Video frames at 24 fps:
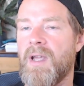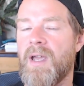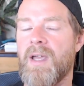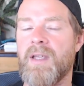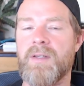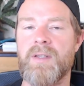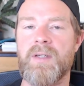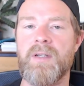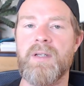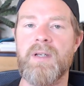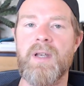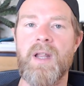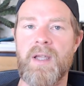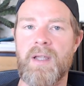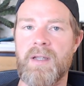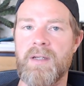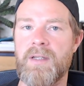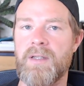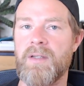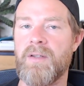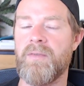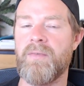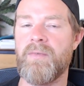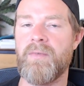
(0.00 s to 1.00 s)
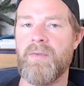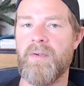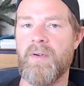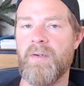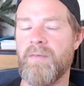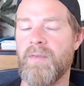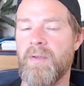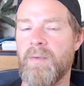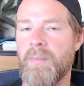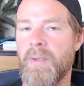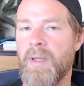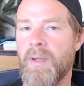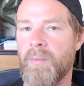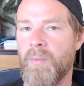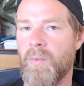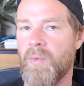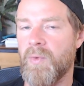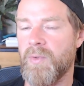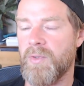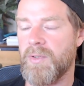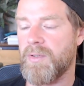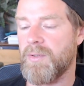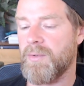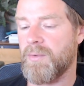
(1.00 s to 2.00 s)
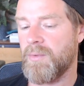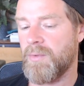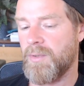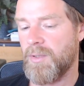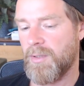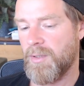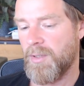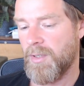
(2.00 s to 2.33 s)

as a negative of it being water-cooled.